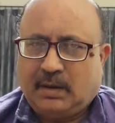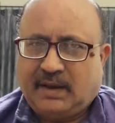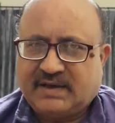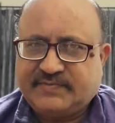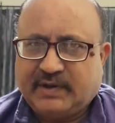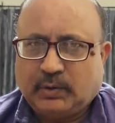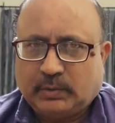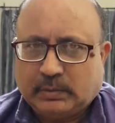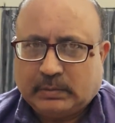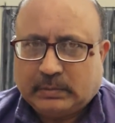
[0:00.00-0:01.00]
As we
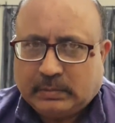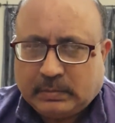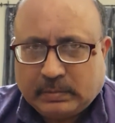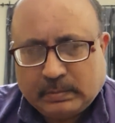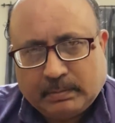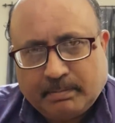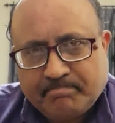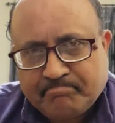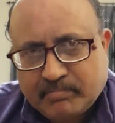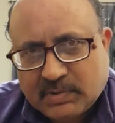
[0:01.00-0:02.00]
know,
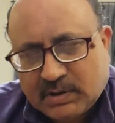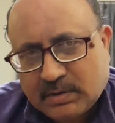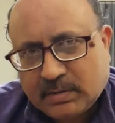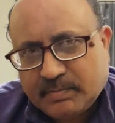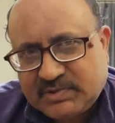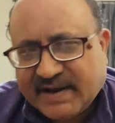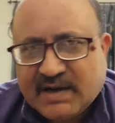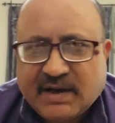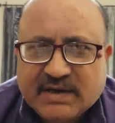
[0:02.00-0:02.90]
China